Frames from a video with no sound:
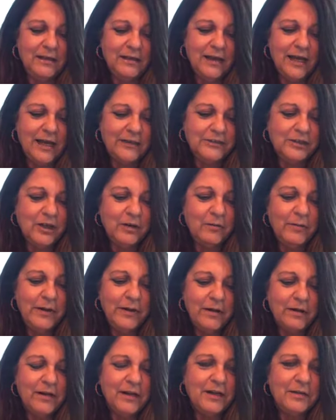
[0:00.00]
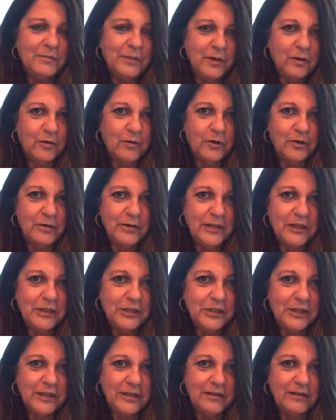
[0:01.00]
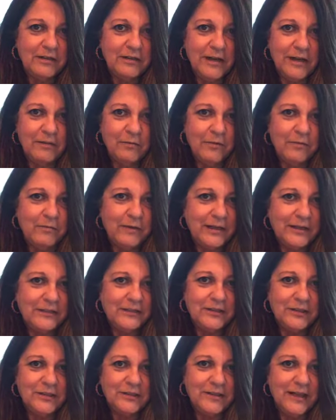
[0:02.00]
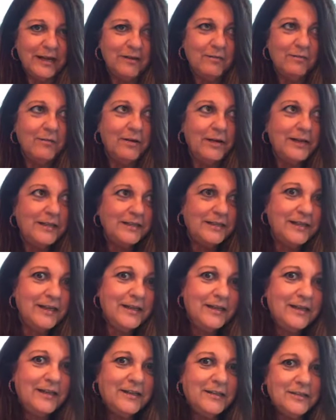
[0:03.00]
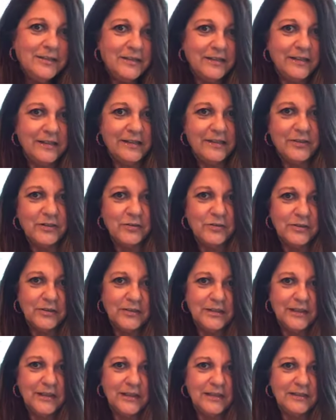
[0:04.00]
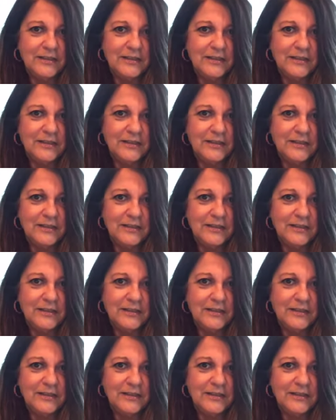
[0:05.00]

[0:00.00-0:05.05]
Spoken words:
Gosh, aren't we all going to be ordering shit and can't we wait, just not wait to get into like stores again